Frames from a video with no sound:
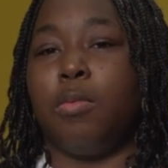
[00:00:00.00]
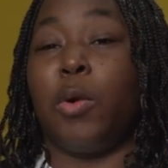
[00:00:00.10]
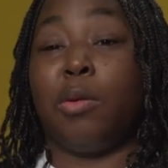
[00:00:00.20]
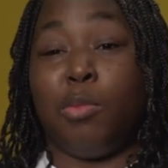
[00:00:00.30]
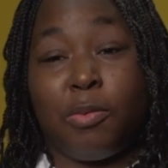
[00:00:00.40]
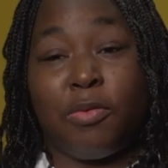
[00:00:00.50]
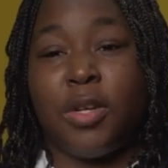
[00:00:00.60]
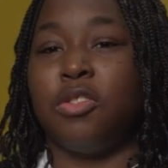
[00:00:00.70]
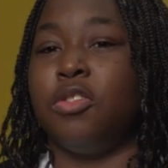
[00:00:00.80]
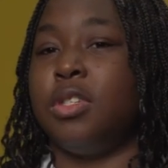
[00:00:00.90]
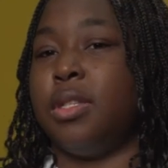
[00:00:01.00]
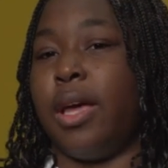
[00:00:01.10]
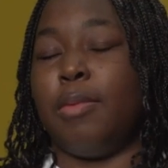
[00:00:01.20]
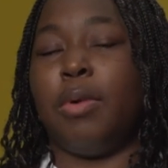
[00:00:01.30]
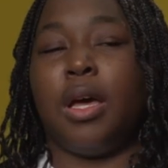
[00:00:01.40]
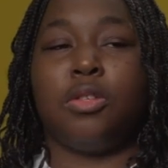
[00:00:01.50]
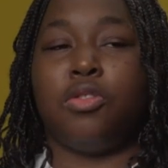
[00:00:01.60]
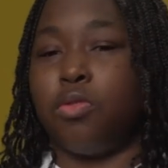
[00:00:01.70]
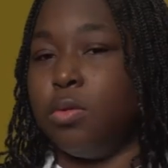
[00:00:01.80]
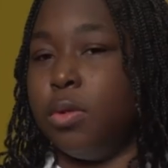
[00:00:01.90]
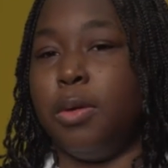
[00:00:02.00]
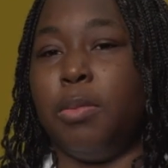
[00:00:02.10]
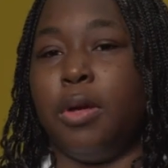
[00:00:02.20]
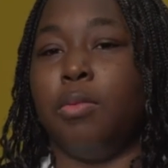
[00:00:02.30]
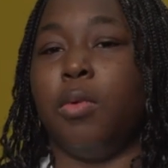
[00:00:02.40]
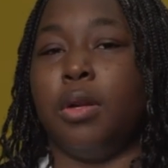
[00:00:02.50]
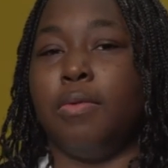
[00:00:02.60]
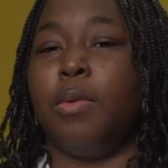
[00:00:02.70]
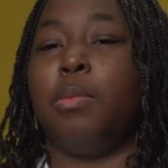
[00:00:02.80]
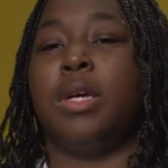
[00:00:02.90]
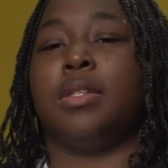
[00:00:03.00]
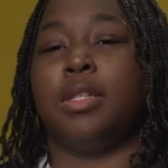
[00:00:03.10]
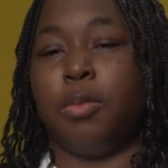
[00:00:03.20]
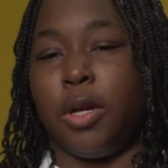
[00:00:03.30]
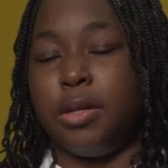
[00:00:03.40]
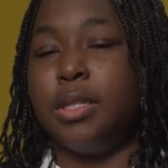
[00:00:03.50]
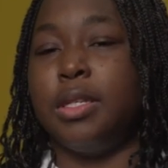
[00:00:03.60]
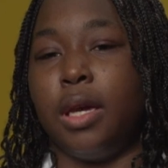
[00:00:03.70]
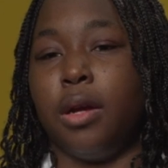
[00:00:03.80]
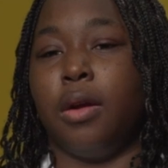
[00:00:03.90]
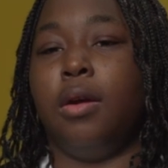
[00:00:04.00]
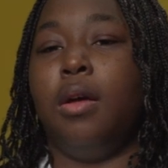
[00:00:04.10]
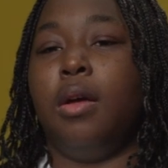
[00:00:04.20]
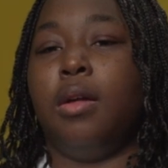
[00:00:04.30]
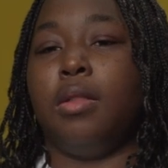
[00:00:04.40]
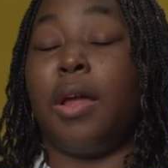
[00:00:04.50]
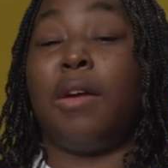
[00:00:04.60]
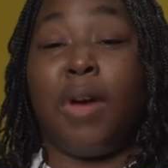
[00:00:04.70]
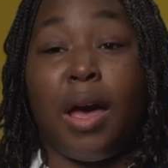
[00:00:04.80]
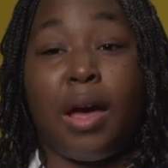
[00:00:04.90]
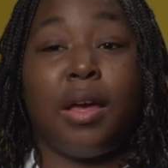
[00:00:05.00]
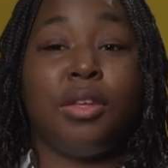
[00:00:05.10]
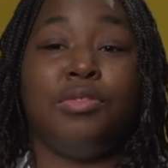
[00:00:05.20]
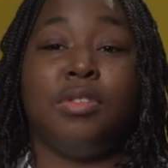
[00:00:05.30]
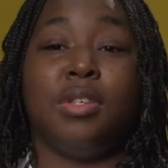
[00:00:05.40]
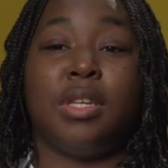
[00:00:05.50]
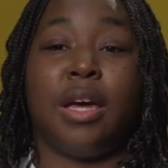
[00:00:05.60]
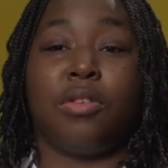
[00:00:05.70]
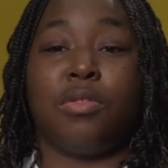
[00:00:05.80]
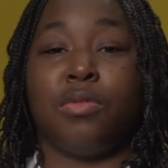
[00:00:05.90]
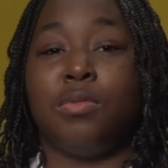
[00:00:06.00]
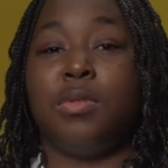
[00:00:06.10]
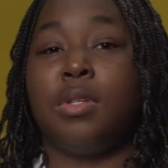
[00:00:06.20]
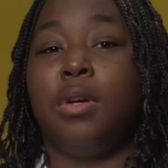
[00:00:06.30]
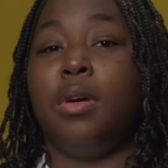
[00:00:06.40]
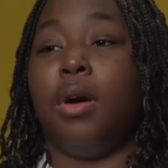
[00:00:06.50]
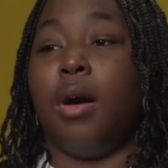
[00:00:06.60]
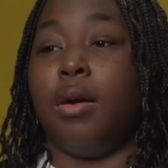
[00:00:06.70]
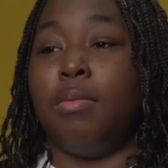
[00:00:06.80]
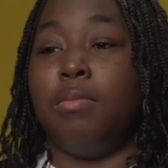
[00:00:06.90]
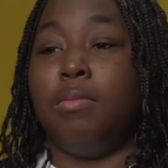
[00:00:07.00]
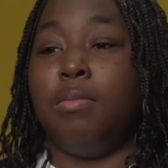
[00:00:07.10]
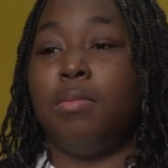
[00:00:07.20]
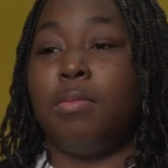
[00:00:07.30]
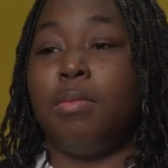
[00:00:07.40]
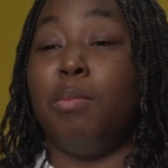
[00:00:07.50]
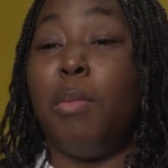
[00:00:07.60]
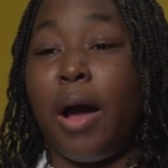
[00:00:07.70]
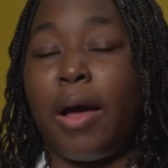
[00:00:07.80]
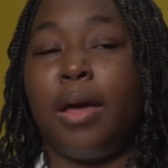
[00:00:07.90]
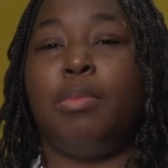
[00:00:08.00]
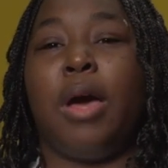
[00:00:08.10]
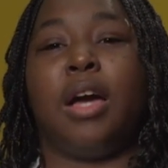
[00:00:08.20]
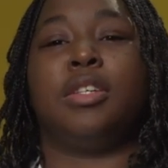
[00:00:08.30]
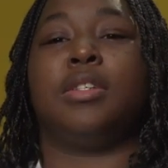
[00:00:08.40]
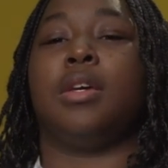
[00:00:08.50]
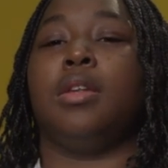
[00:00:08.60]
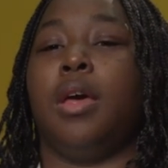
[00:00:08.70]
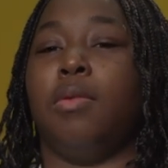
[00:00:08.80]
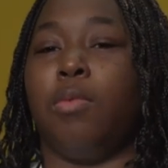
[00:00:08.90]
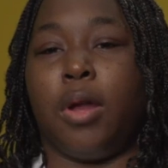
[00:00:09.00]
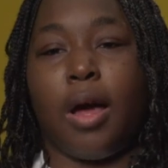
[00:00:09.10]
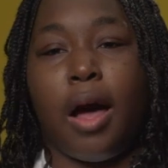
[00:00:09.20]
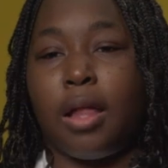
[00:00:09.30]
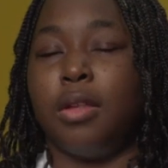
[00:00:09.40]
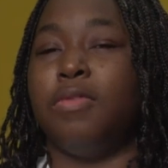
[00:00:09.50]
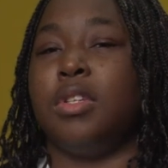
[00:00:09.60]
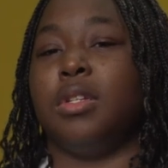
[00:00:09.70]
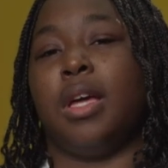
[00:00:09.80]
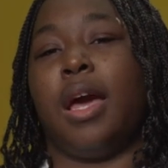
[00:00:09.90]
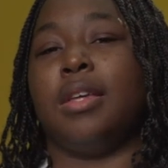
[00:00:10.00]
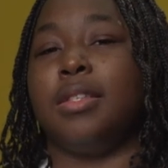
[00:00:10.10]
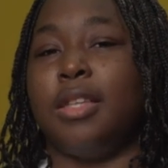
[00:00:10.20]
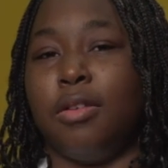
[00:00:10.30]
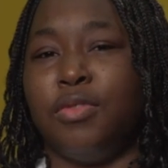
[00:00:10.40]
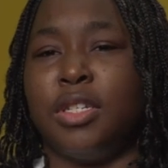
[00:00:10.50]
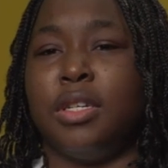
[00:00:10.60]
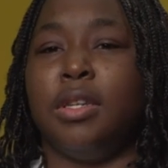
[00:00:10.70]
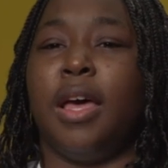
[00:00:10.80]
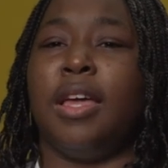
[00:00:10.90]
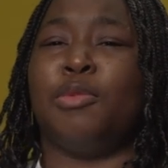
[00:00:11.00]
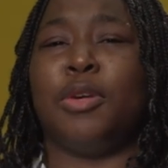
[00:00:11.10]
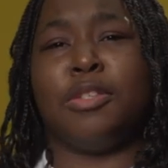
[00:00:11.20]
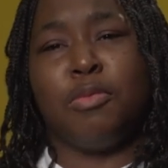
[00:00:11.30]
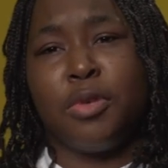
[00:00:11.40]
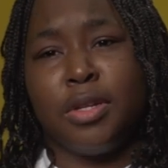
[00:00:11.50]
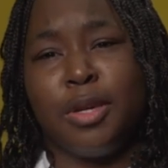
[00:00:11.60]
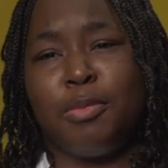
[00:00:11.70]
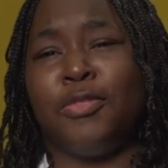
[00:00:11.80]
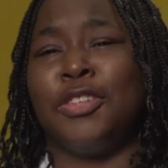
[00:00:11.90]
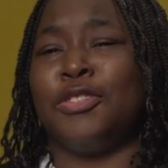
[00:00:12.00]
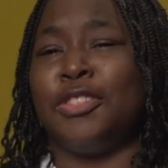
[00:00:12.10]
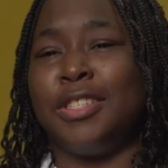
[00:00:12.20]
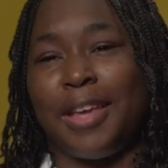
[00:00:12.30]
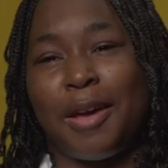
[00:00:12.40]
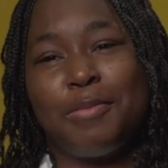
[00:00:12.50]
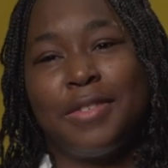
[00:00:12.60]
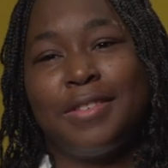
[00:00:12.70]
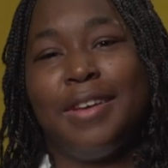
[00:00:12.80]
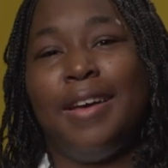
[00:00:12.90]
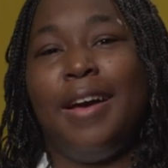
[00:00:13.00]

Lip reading: Working with Professor Stamp has truly been one of the best experiences here that I've had at UC Santa Cruz. My passion and what I love to look at is television, and it wasn't really Professor Stamp's